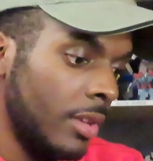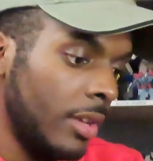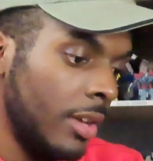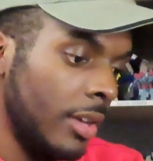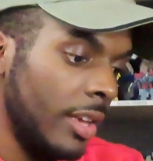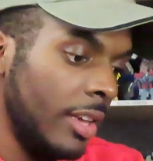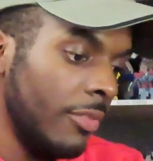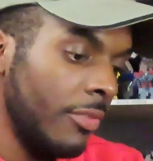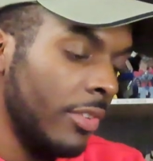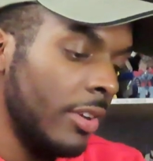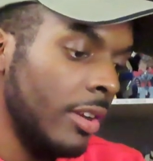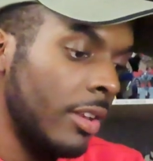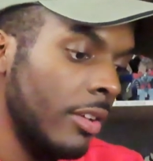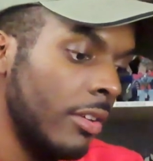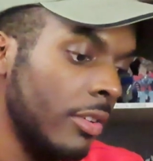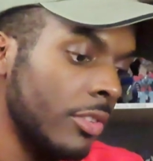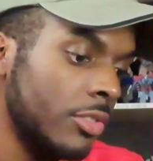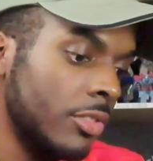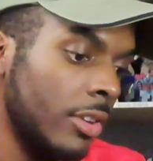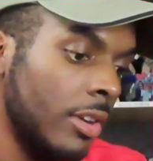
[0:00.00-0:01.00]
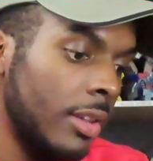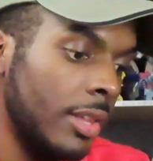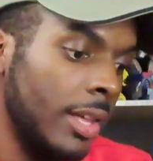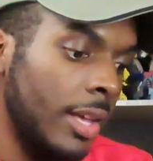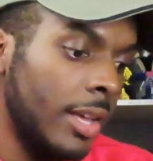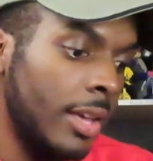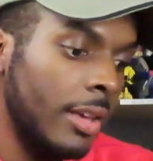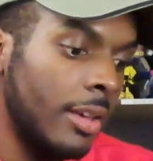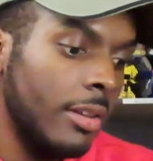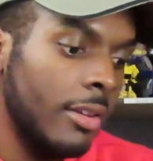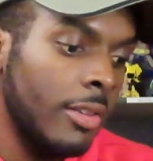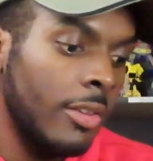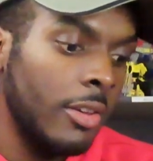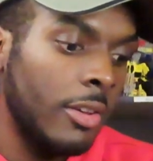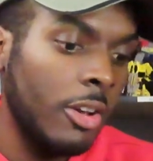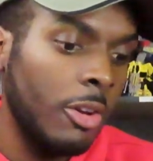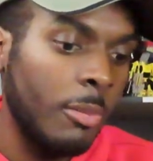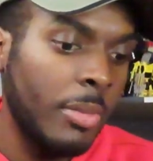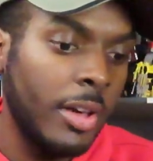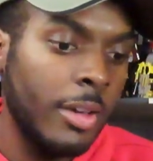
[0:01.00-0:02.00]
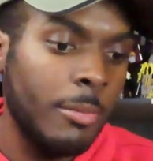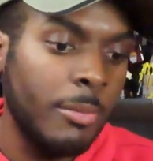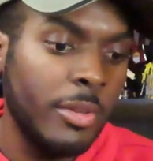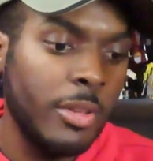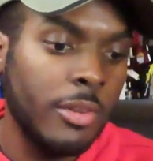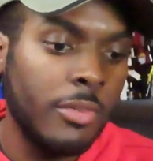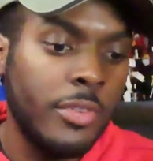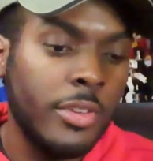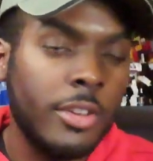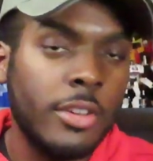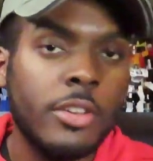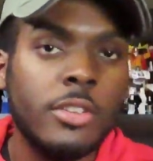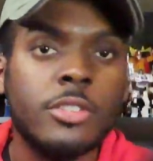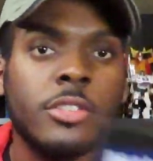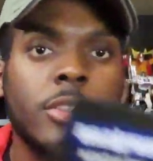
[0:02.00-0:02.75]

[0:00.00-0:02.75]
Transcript: uh, Infinity Ultron line uh, build a figure.